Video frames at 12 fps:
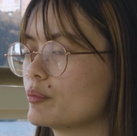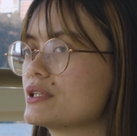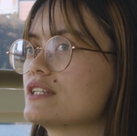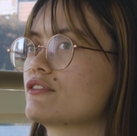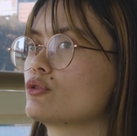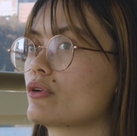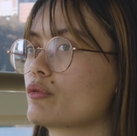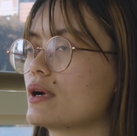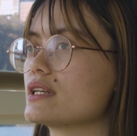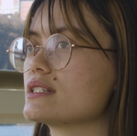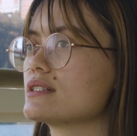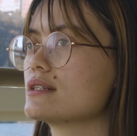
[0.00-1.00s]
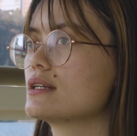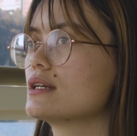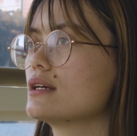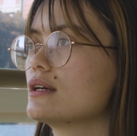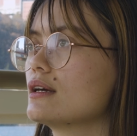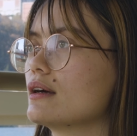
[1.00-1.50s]
the Pacific Northwest
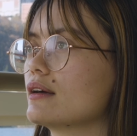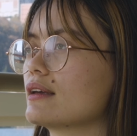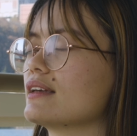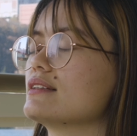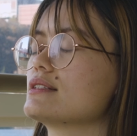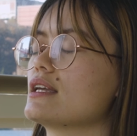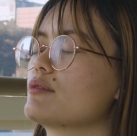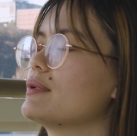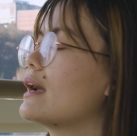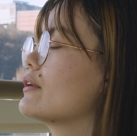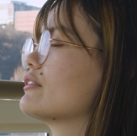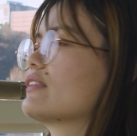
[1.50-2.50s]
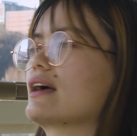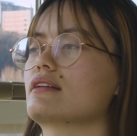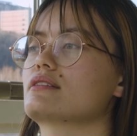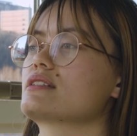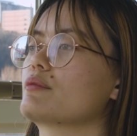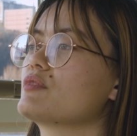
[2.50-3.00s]
can take me out of
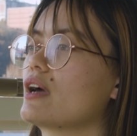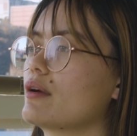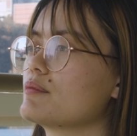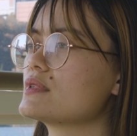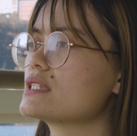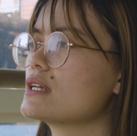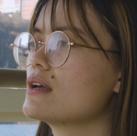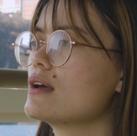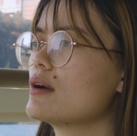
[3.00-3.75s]
that sometimes.